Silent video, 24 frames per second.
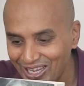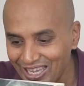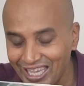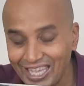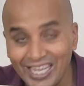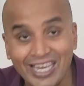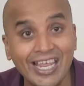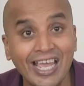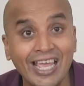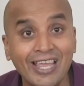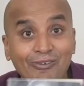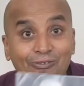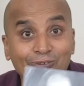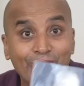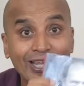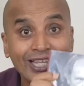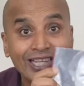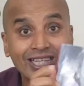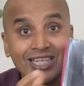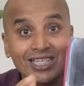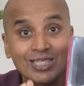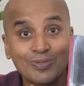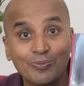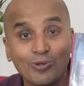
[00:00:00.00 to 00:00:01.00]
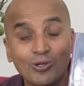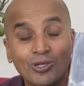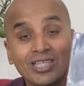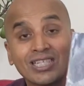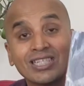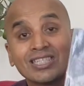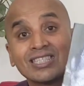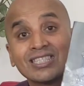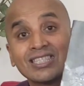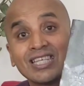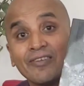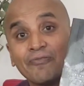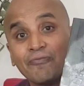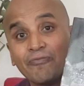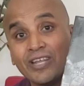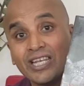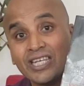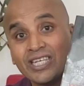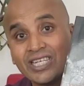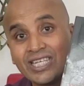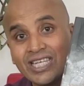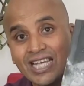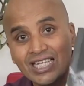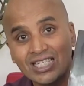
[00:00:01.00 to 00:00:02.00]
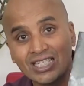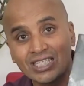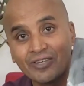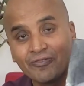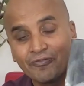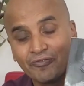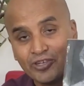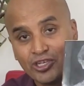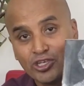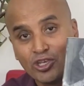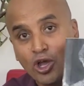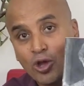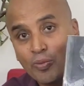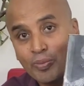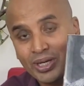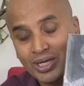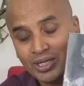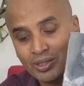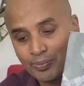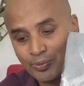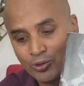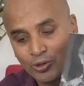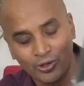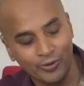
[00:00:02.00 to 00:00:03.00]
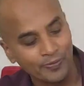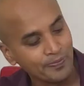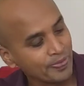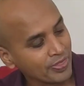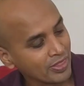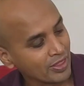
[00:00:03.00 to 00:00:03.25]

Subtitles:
And I read this book. This is a fantastic, phenomenal book,